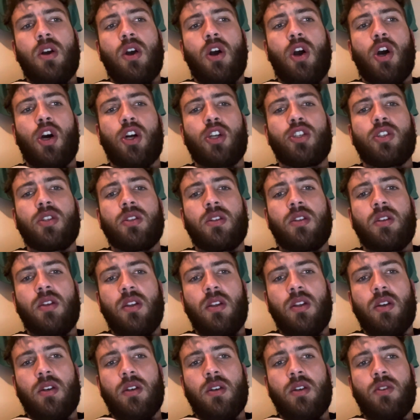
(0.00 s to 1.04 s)

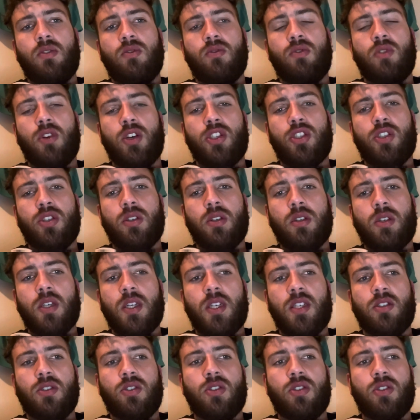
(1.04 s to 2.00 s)
Argentina, Russia, and